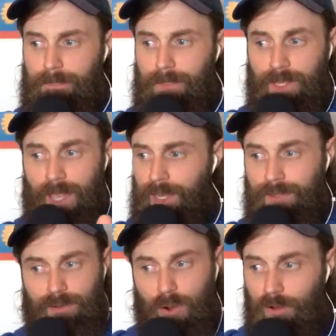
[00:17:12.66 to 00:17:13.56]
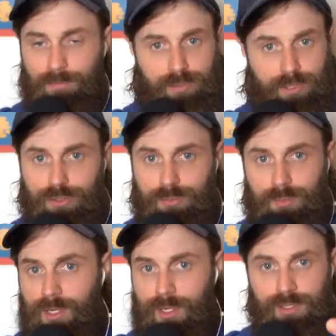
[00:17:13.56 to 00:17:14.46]
again, all from social
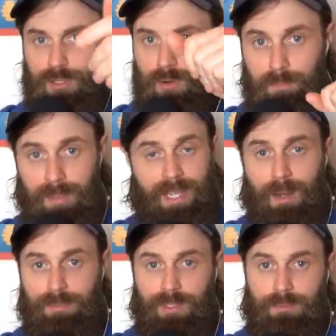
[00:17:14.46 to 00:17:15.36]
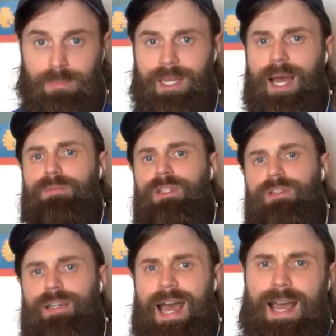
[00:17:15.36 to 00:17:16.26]
media, so big up to you
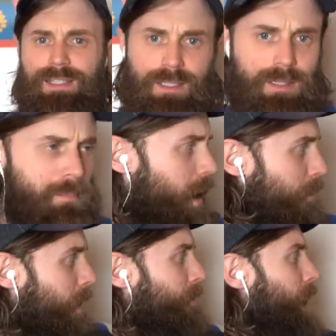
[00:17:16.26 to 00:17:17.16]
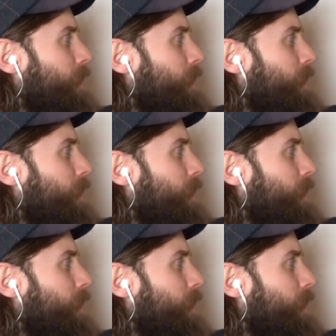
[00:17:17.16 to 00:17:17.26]
guys, blah, blah, blah,